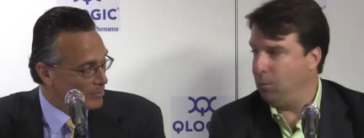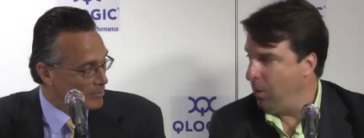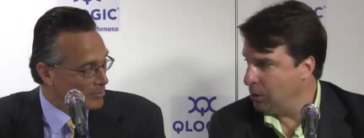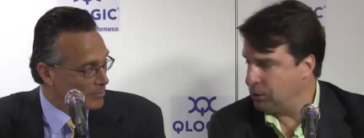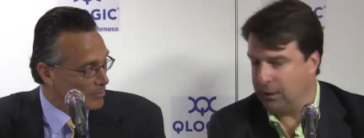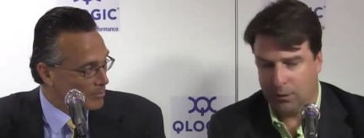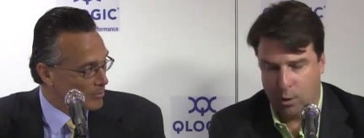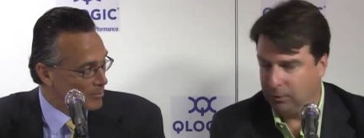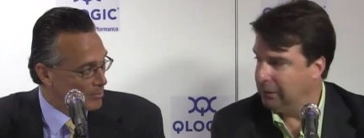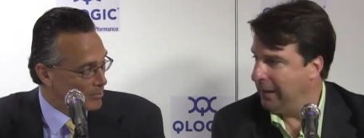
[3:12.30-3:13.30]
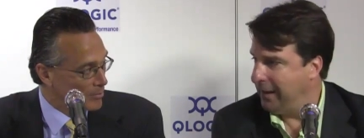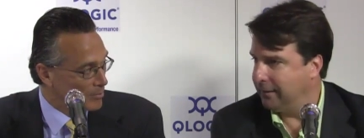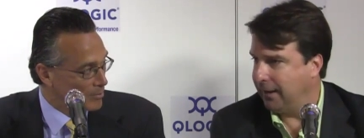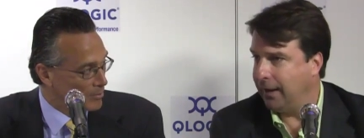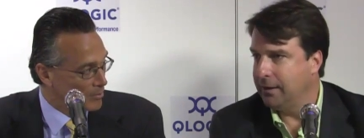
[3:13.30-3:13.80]
Speaker 1: washing
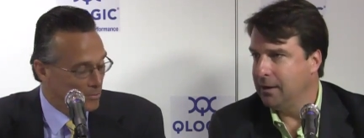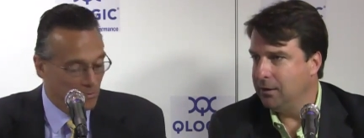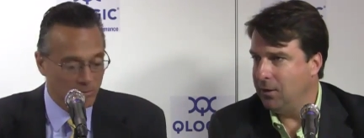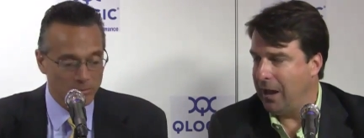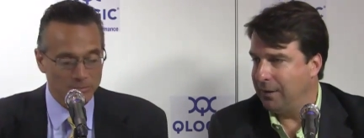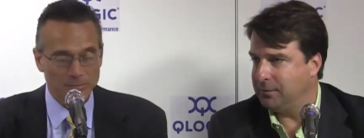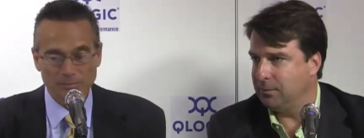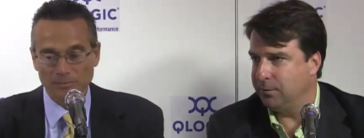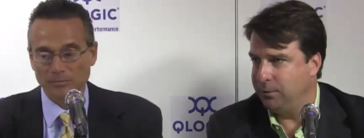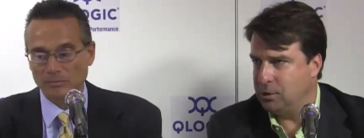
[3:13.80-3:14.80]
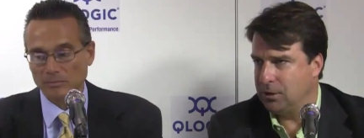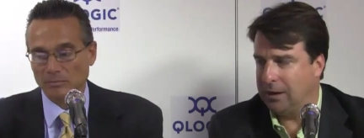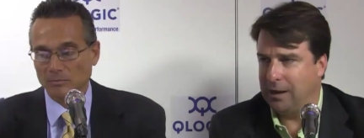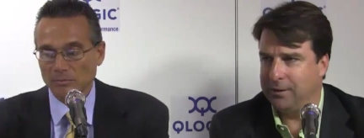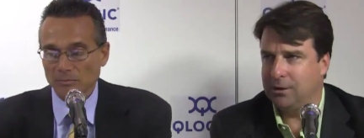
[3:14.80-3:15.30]
overlaying that, you had some
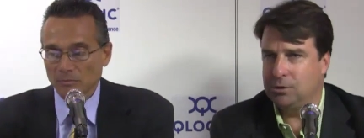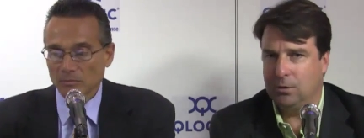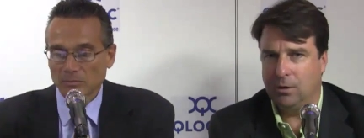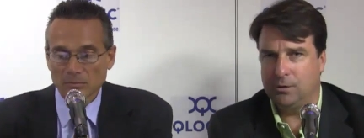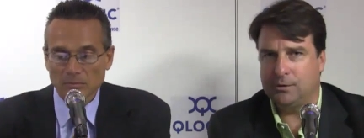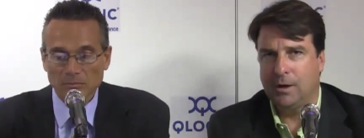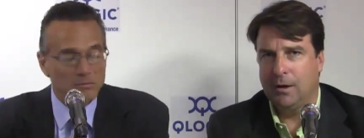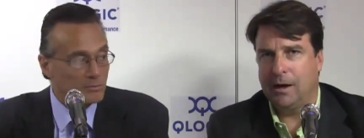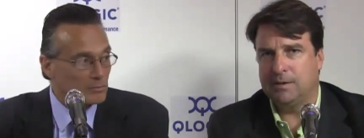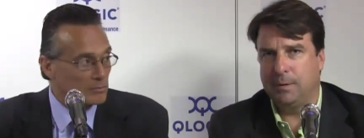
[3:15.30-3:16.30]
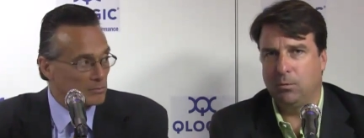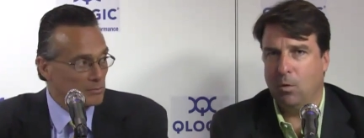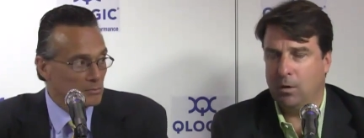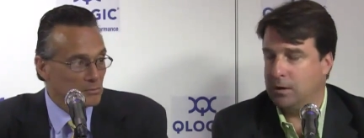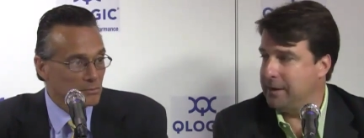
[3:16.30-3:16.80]
confusion, and I think Junos has
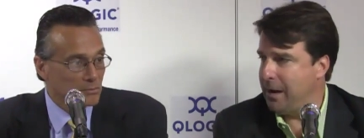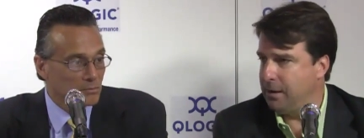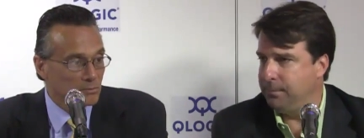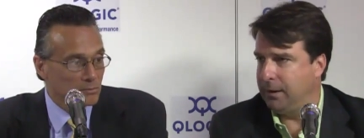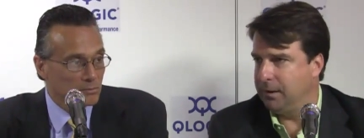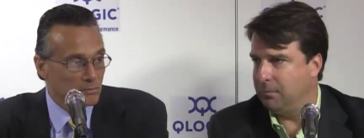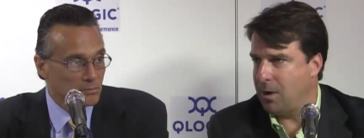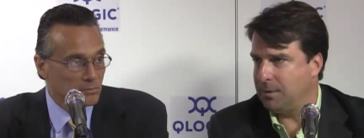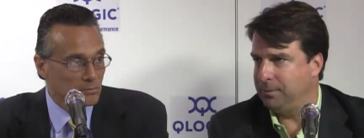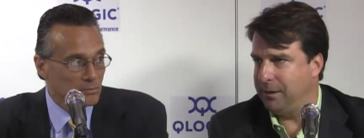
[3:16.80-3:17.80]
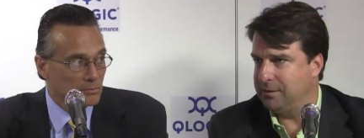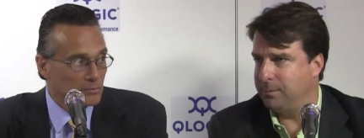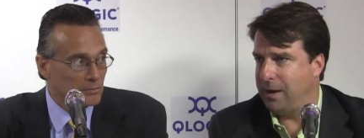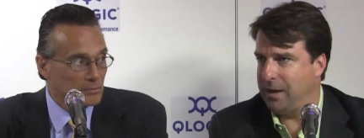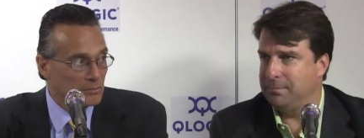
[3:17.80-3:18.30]
been watered down a bit in the
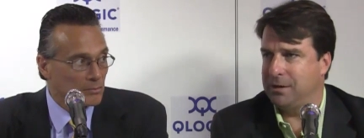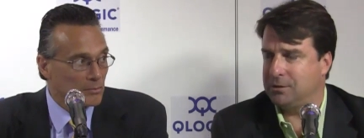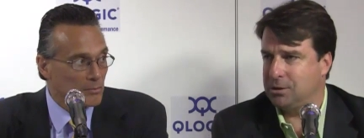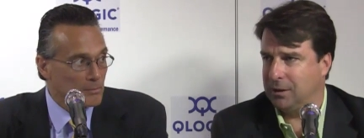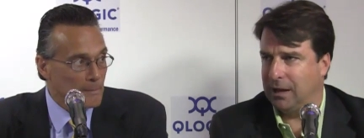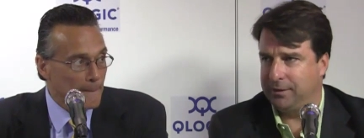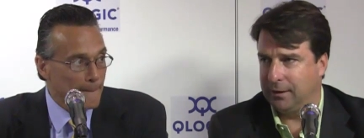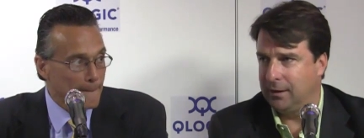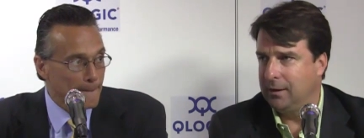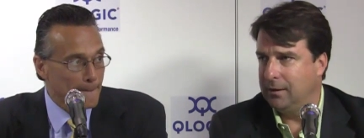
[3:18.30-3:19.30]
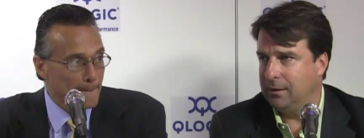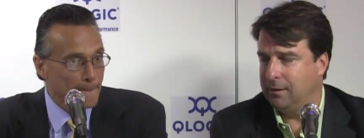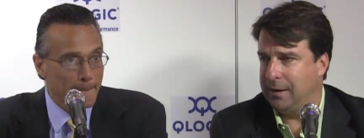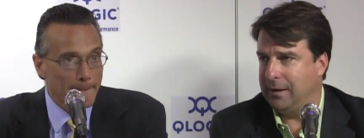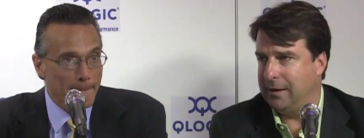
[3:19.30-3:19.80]
marketplace by that messaging, and I think
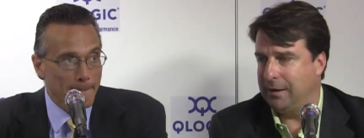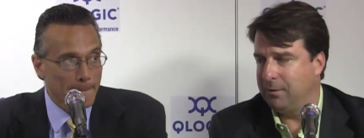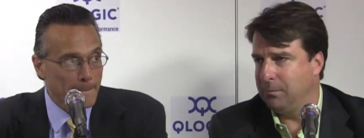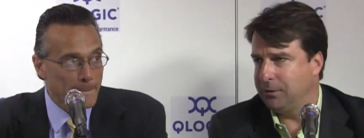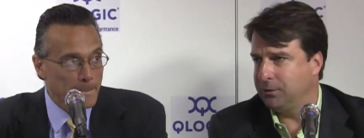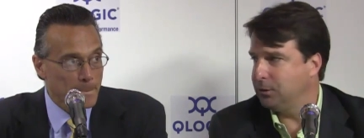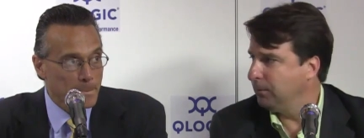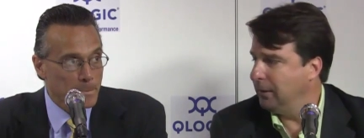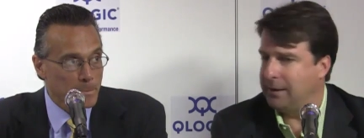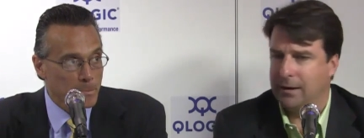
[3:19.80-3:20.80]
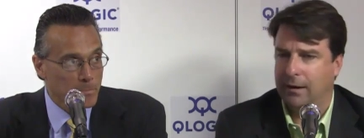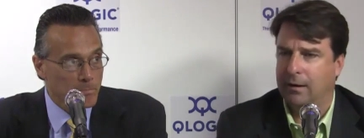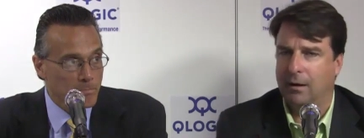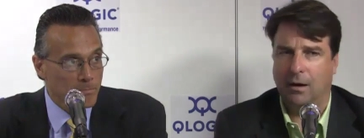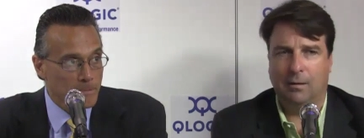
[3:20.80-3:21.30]
you know they didn't have the muscle to really kind
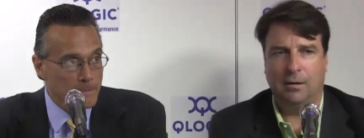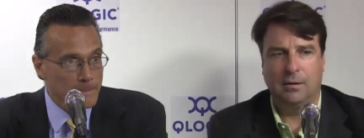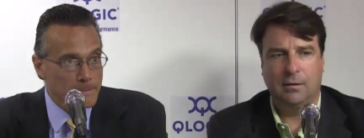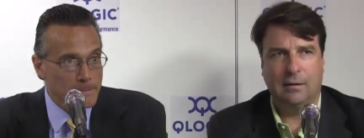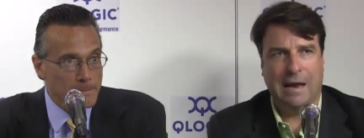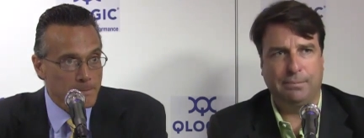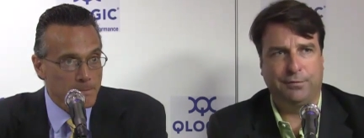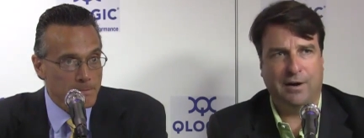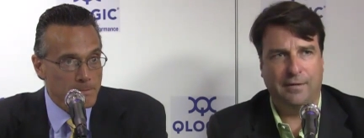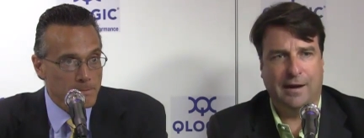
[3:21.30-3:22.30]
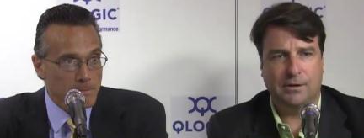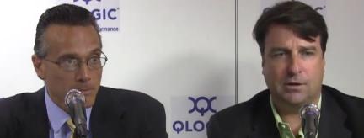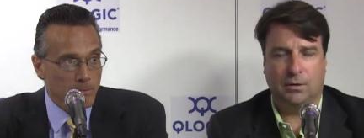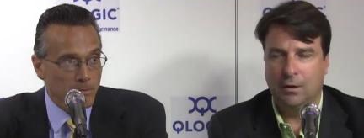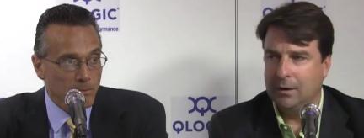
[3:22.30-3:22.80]
of uh, amplify
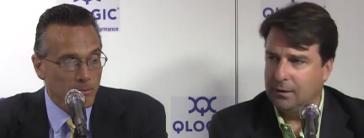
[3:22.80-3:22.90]
that. So